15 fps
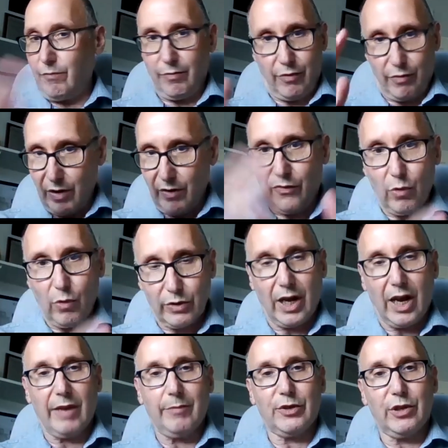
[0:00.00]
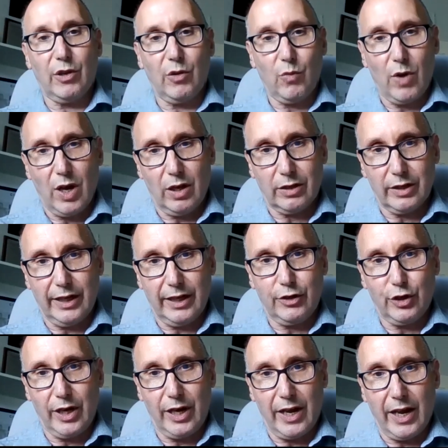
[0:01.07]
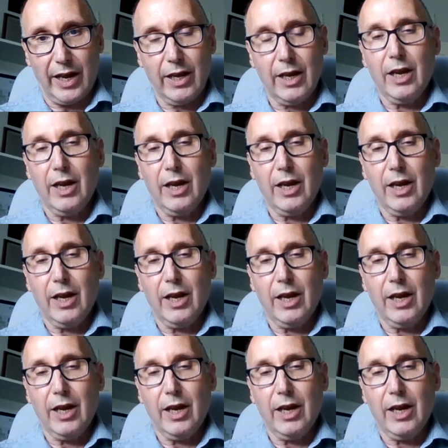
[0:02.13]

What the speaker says: 3 or 4 times in the world each year,